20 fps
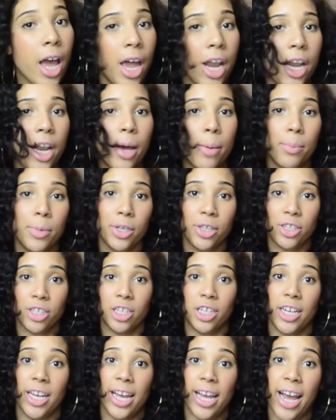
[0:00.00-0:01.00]
Number
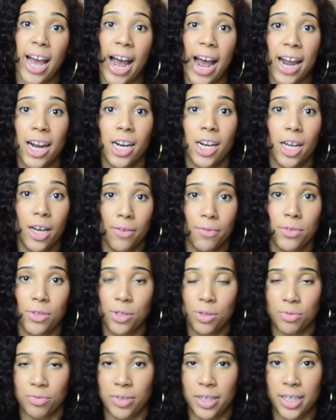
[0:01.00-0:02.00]
38, I love
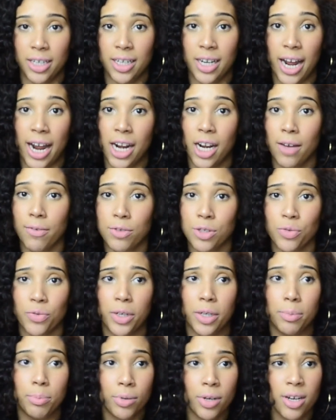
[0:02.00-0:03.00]
to read. I love to
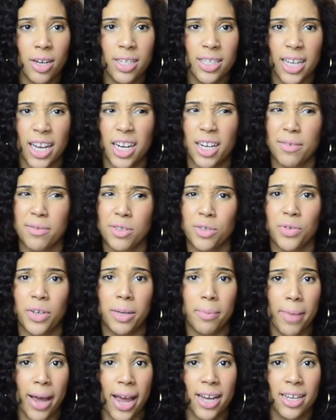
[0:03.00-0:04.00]
read books, I love to
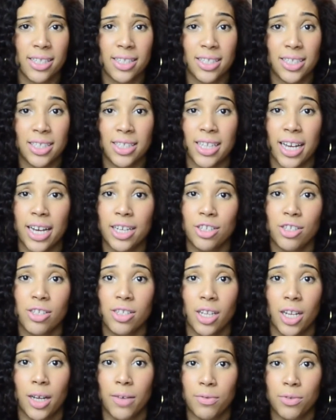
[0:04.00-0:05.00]
read magazines, I
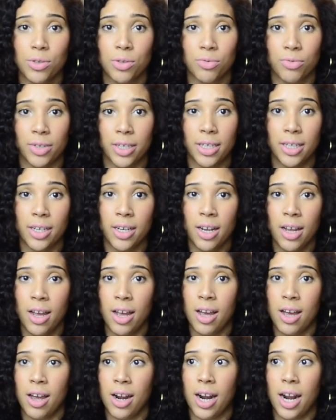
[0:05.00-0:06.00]
just love to read.
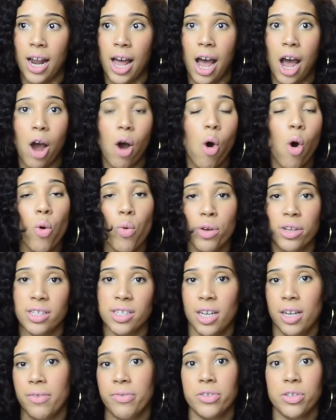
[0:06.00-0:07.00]

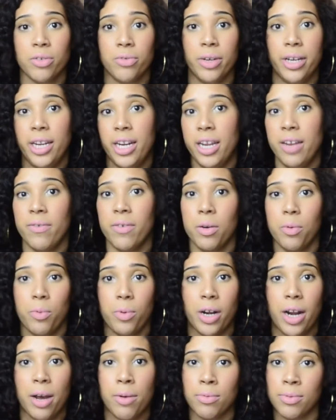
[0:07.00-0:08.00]
Always love to read, even
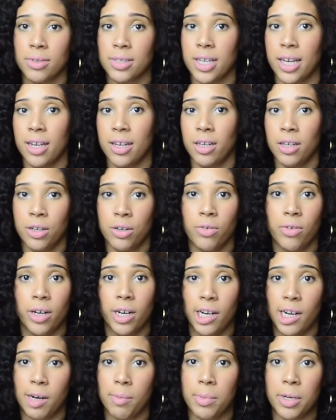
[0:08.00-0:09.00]
when I was like little
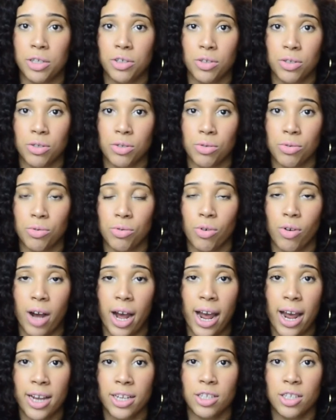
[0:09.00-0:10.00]
in elementary school.
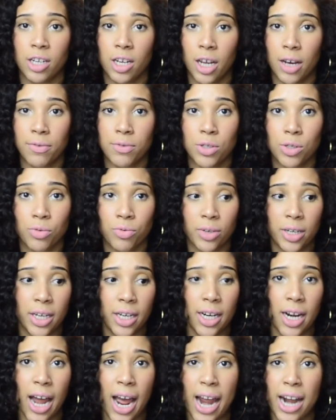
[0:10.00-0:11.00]
I love to
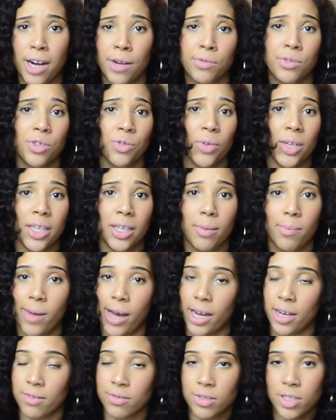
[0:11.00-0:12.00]
read. I love to read the
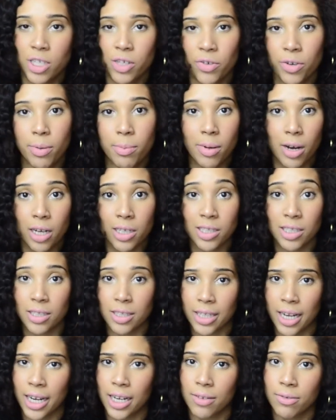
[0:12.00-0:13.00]
back of cereal
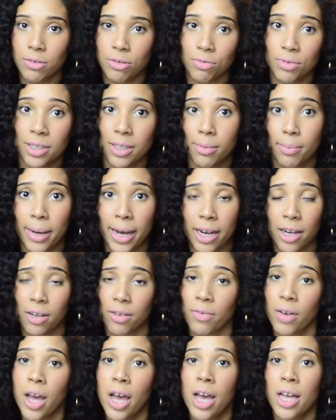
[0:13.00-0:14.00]
boxes. I love to read the back
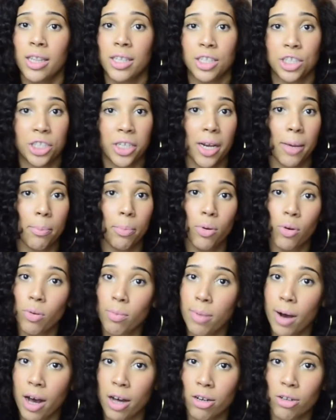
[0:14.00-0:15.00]
of the
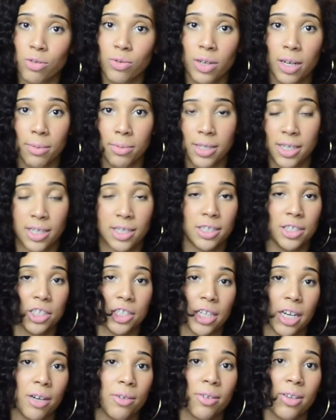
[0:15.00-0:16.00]
shampoo bottles when I'm taking a
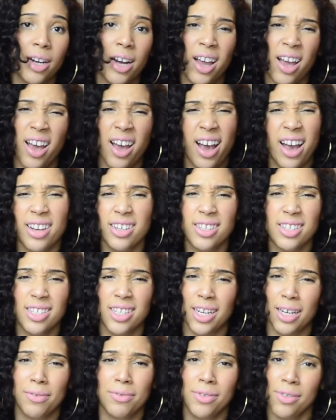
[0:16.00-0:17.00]
shower. I
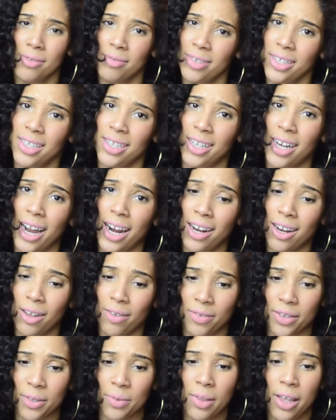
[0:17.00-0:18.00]
just love to read. I
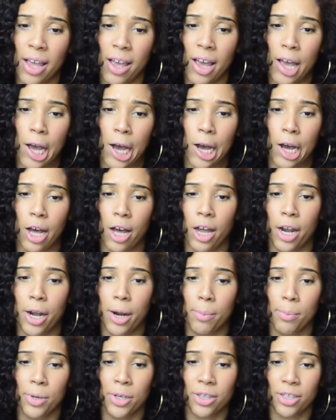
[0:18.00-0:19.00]
love it.
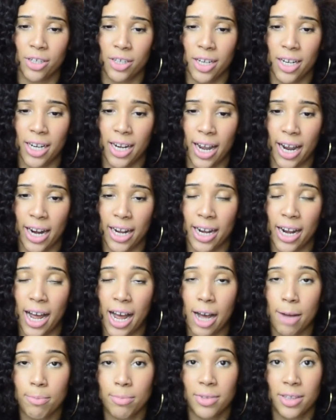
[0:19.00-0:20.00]
Number 39,
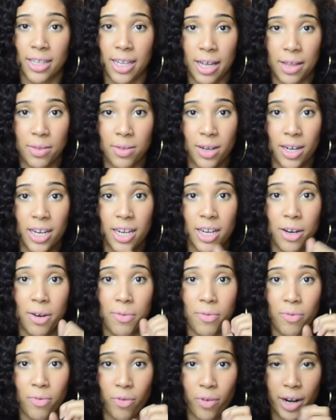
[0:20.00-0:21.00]
I'm deathly
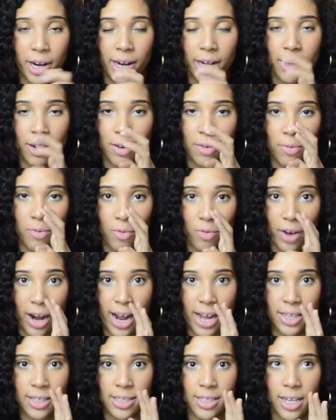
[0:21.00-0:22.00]
afraid of
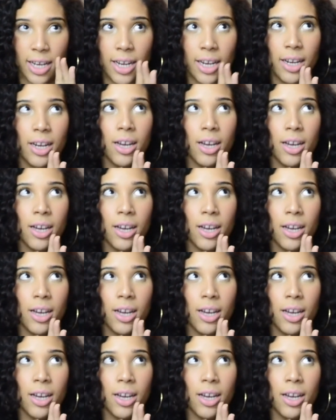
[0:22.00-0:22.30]
rats. Like,